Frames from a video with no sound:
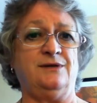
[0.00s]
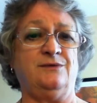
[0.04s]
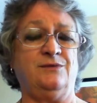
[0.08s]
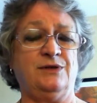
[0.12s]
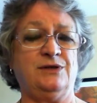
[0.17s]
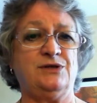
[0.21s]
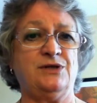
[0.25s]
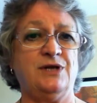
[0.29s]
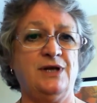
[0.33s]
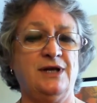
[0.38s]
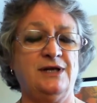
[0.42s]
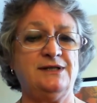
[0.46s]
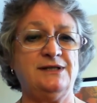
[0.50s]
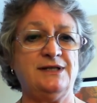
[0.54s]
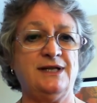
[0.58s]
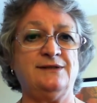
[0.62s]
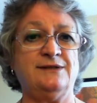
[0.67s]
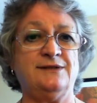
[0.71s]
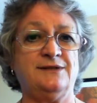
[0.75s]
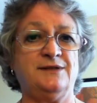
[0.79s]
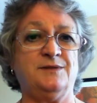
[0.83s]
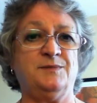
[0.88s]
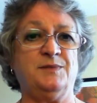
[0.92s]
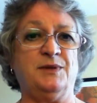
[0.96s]
which
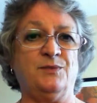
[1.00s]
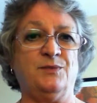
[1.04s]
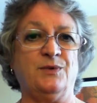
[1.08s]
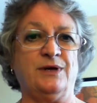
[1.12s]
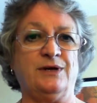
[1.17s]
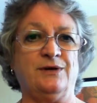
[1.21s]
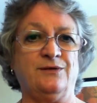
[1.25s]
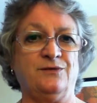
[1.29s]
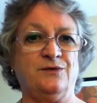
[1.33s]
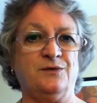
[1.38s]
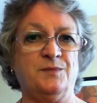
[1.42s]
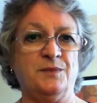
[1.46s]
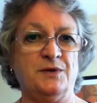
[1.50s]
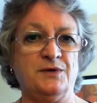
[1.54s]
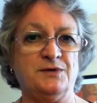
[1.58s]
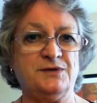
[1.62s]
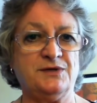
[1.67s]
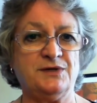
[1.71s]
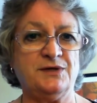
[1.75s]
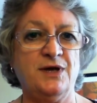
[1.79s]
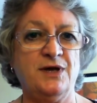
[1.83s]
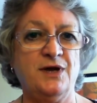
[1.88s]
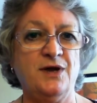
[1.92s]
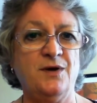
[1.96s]
tends to be one of the
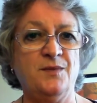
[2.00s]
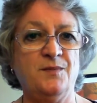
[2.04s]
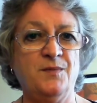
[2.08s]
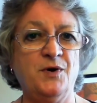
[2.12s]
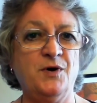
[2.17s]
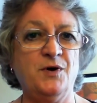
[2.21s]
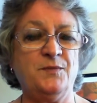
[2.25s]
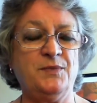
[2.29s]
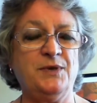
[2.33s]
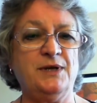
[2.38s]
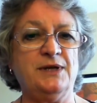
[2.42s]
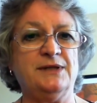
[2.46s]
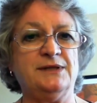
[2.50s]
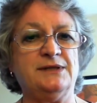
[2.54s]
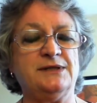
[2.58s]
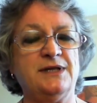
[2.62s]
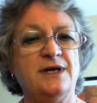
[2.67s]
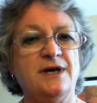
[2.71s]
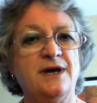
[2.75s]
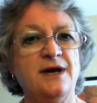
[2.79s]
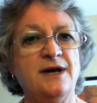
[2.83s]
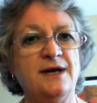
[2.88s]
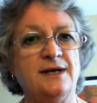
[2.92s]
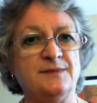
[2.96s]
most popular
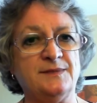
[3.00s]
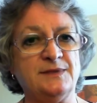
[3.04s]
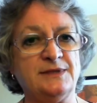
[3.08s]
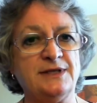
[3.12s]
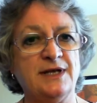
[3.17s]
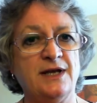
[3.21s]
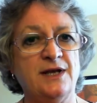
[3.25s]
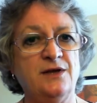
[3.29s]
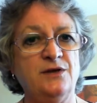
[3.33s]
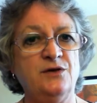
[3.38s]
times.